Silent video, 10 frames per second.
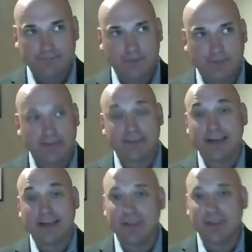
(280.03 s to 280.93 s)
at the
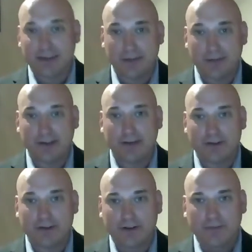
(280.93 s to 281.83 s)
time the incumbent
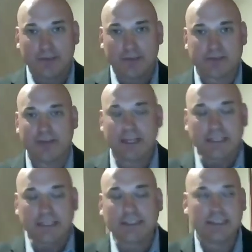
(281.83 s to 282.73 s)
governor of
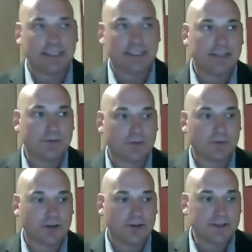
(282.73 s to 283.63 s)
Pennsylvania. I was
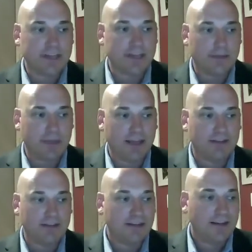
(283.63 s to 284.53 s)
working on his
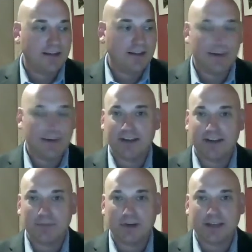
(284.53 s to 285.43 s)
campaign, and he got his
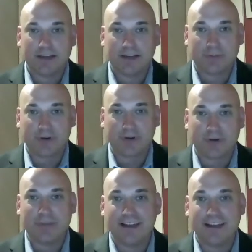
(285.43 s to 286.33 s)
butt kicked pretty
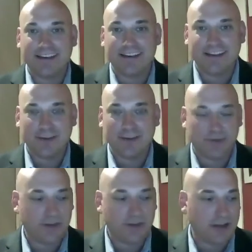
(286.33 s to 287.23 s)
bad. He was the
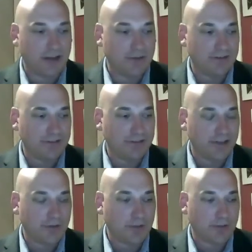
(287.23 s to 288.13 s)
only incumbent
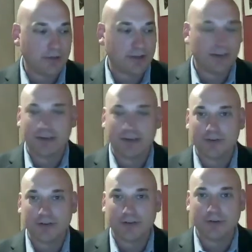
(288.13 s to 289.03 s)
Republican
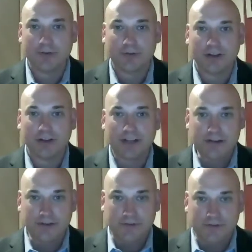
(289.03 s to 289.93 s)
governor to lose
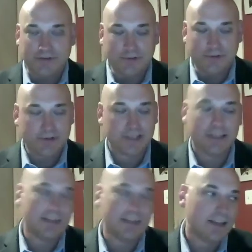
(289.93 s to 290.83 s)
re-election in
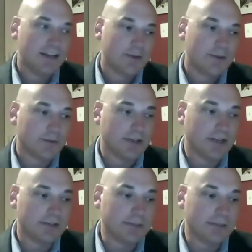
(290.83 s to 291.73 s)
2014. It's pretty
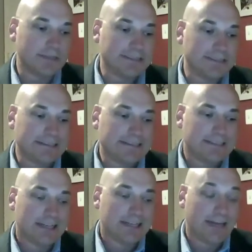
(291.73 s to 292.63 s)
ugly, but
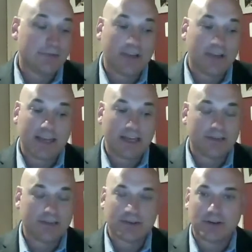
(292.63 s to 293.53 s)
after that, I
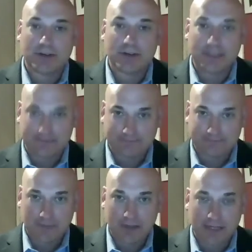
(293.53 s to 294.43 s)
started a
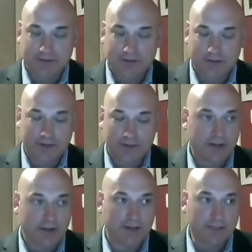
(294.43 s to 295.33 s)
Lancaster
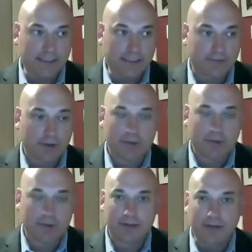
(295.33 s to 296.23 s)
County
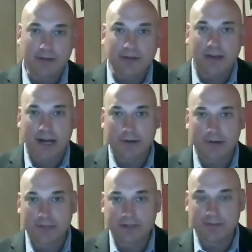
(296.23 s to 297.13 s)
Republican committee hired
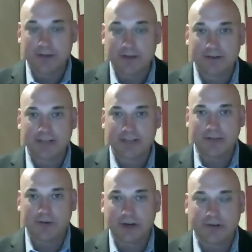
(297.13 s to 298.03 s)
me to be their
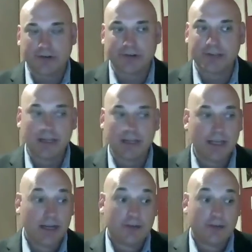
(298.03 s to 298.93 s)
executive director, and
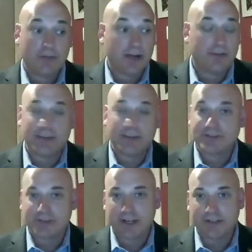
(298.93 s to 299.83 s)
from there, things
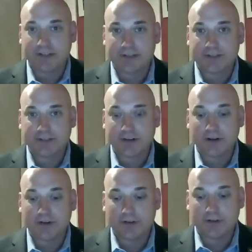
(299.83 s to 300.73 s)
just kind of took
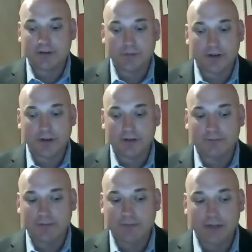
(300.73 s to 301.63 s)
off, and we,
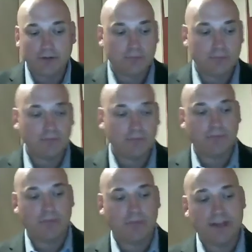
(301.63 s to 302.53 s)

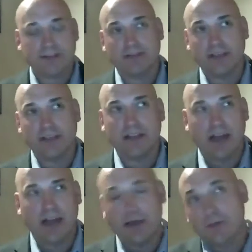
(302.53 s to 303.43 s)
basically,
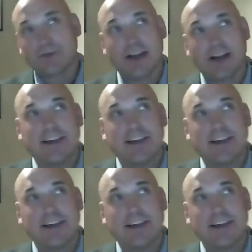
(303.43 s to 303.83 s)
I was trying